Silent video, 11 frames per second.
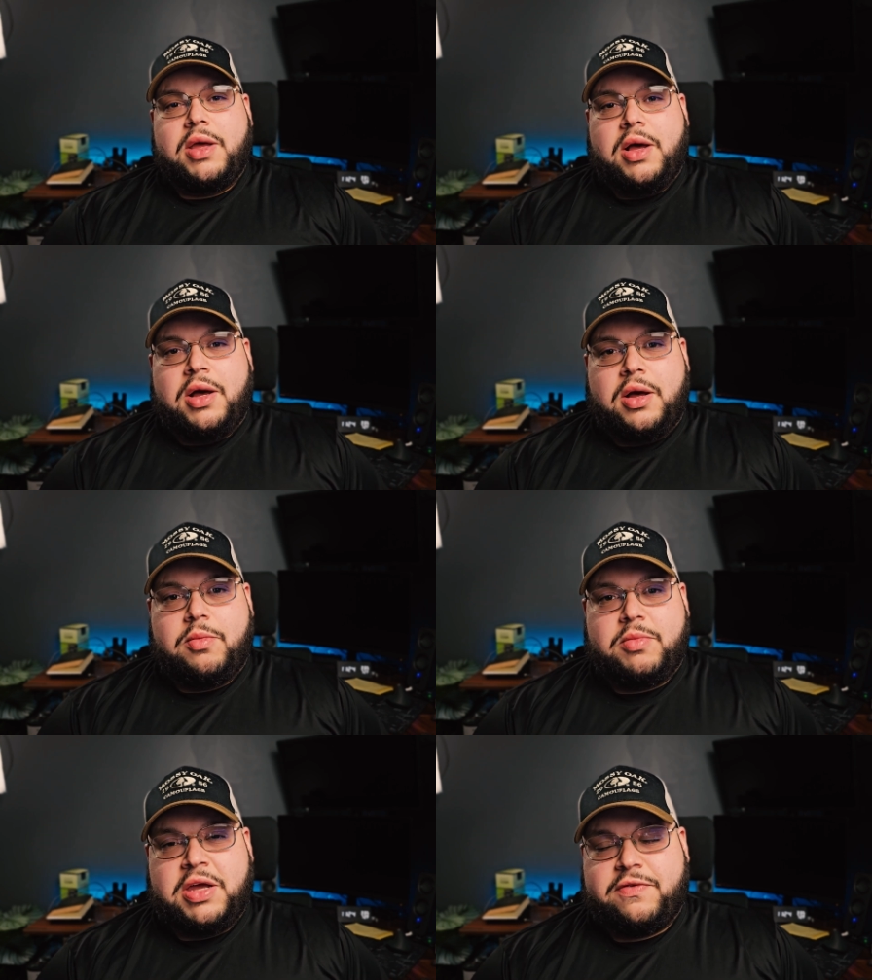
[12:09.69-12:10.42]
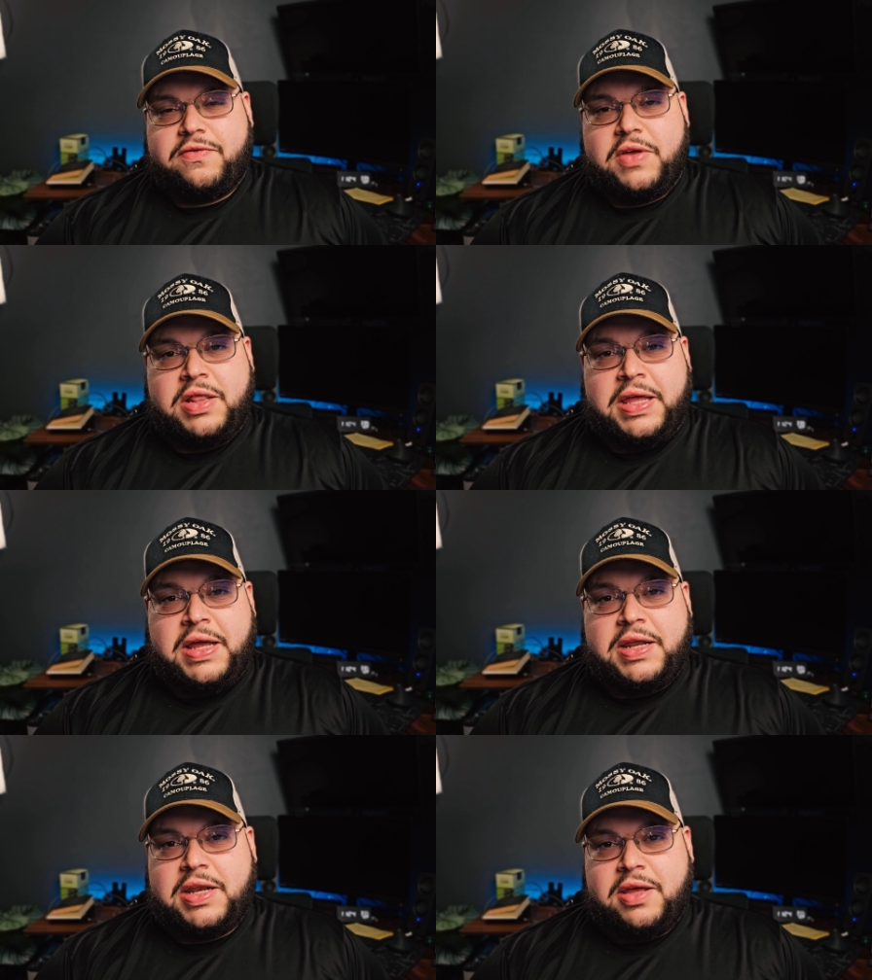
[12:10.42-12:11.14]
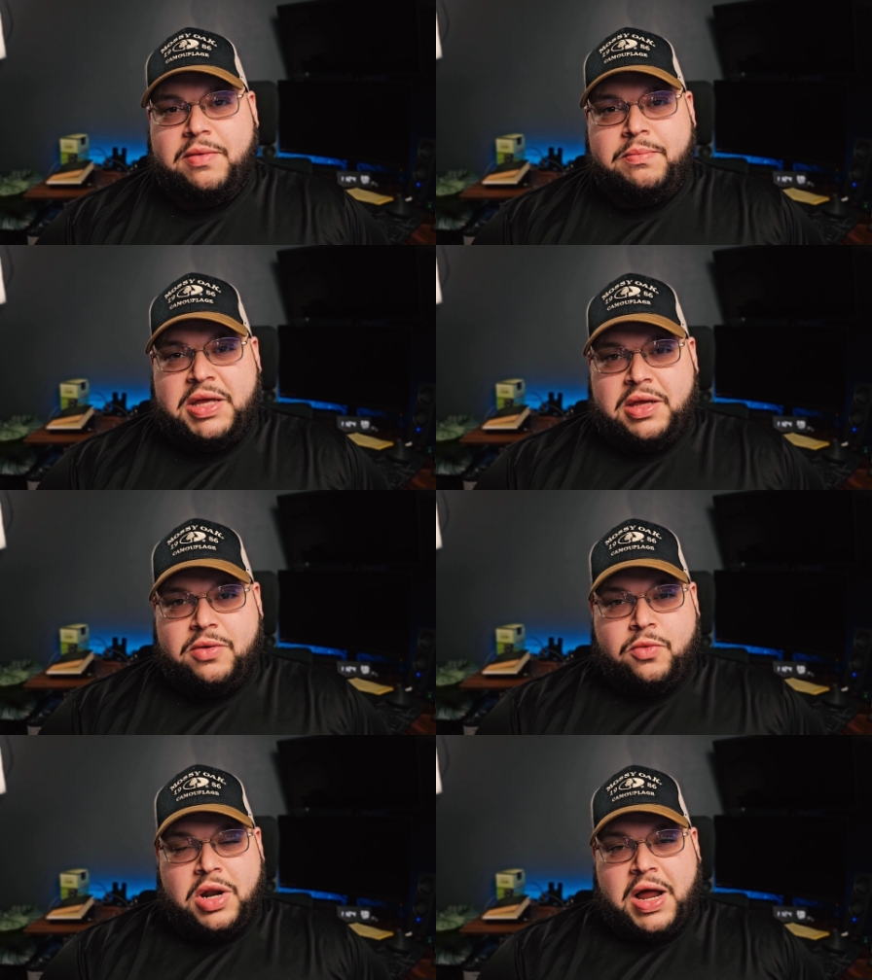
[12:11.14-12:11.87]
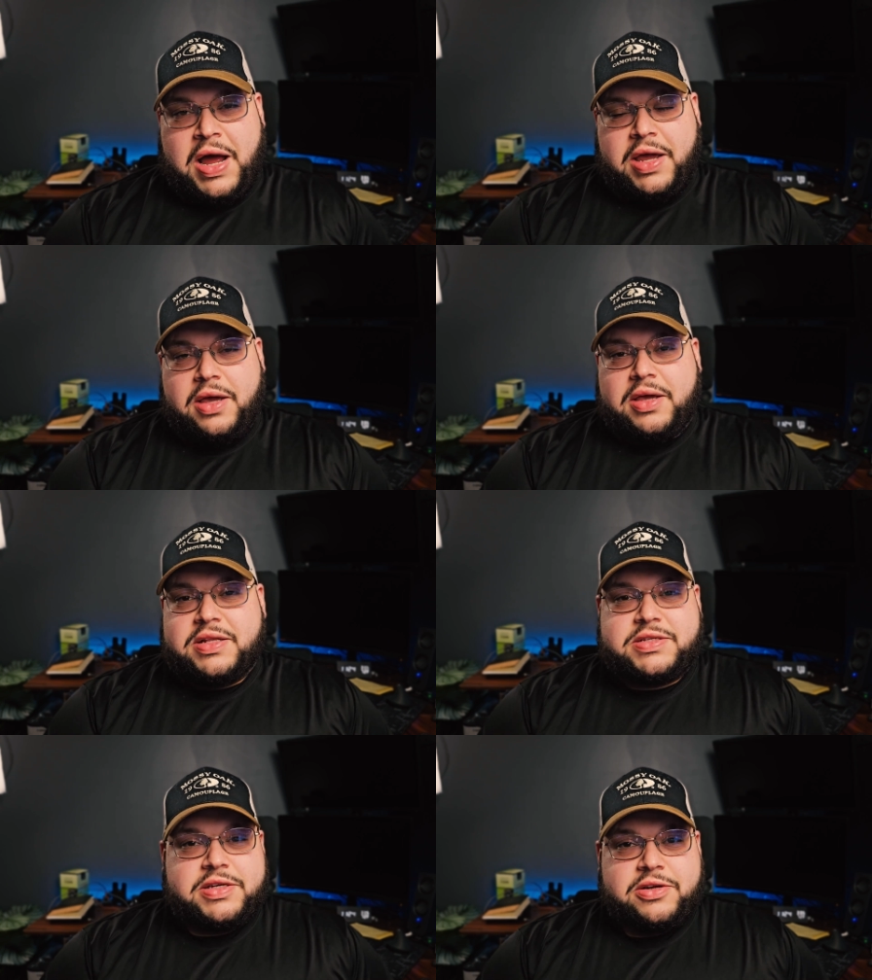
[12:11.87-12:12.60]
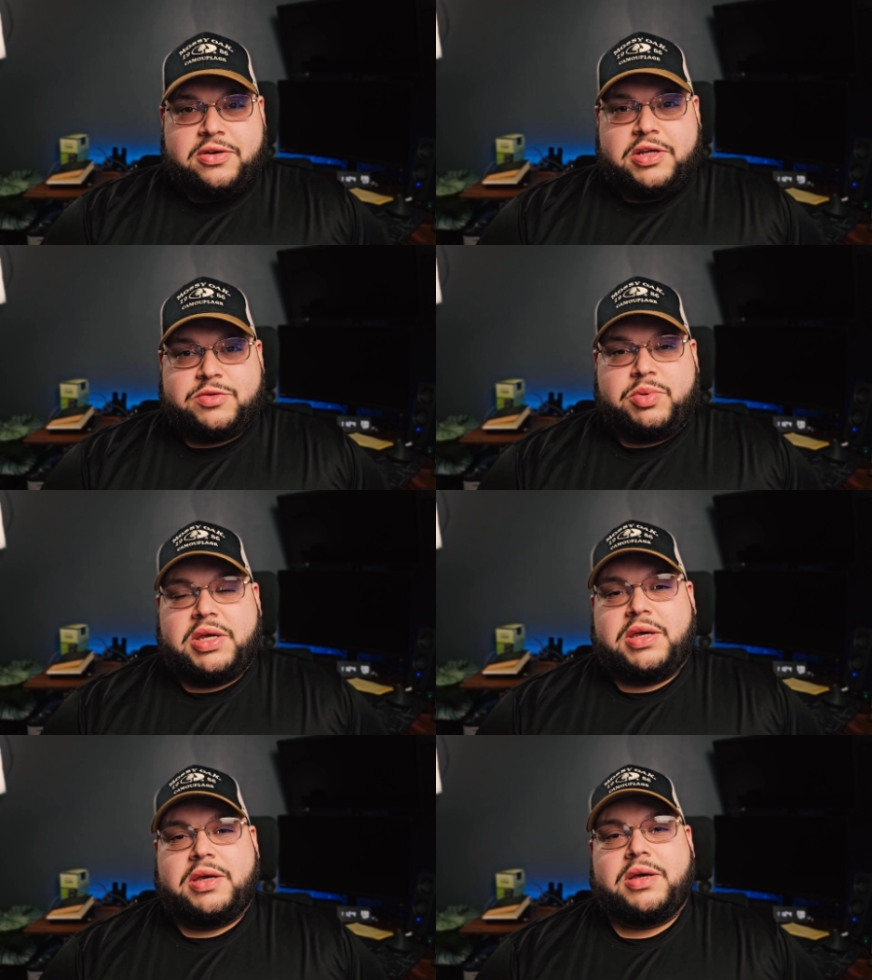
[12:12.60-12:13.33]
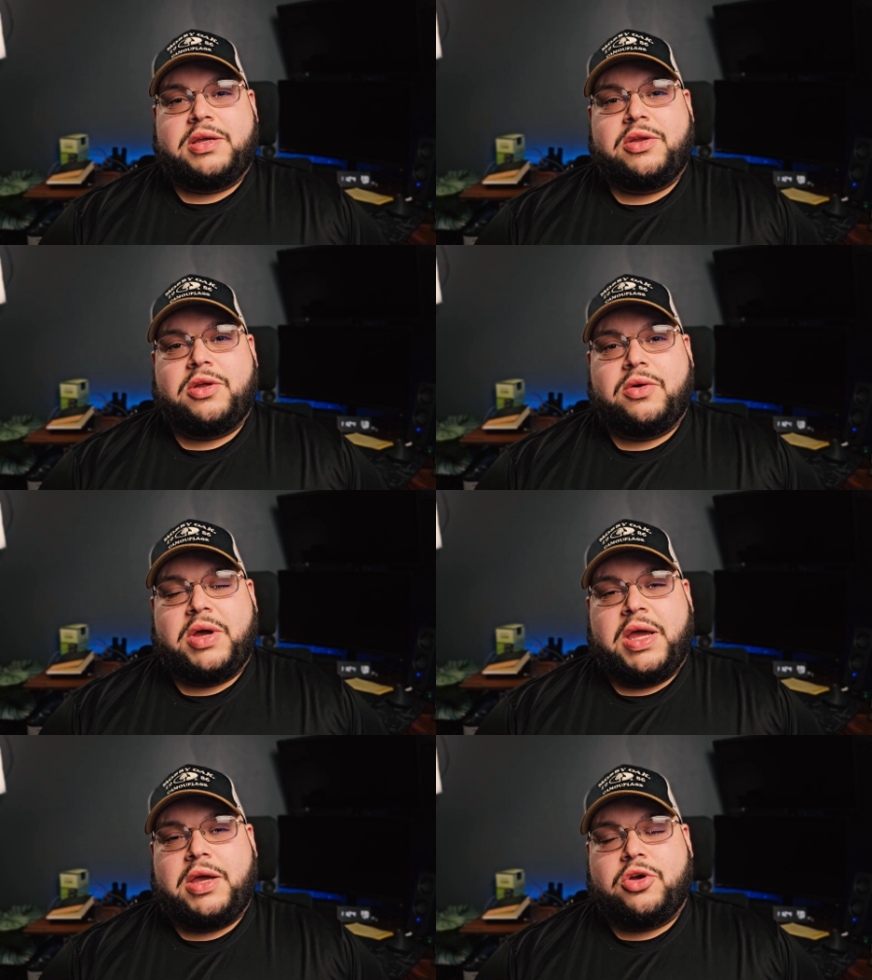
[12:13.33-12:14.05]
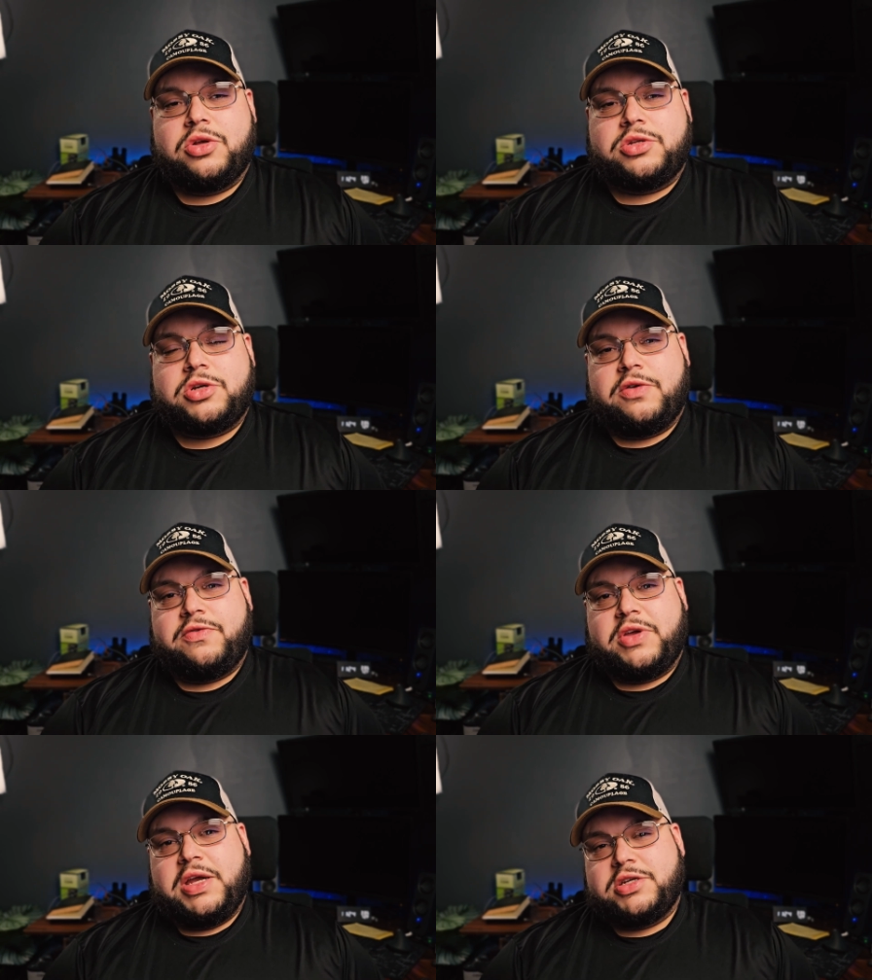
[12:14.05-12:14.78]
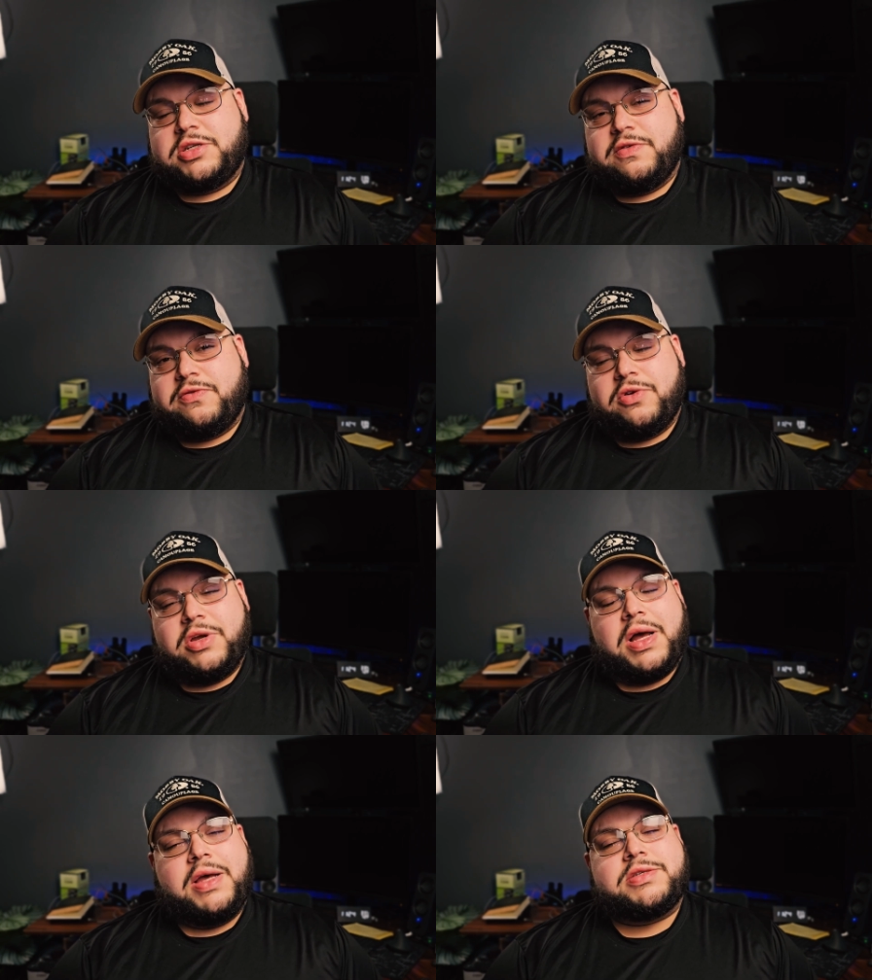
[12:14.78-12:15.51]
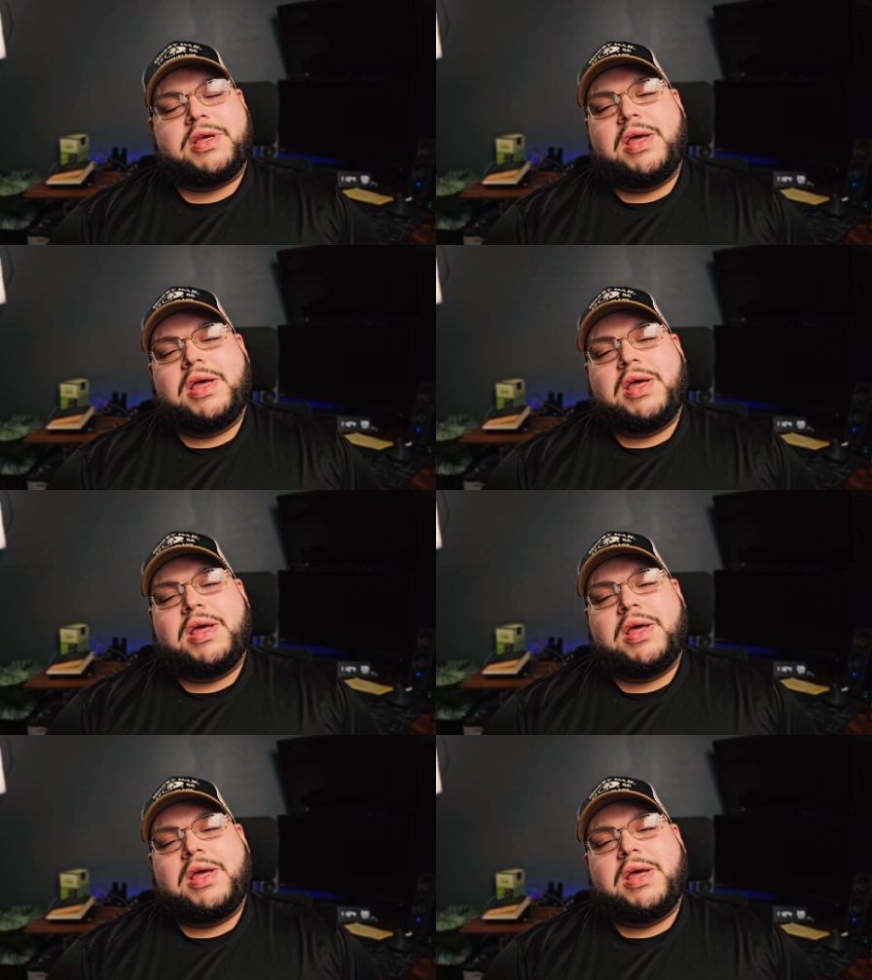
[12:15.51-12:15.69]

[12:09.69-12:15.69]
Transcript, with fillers: Um, if they didn't meet what I consider as being, you know, a good certification for you guys,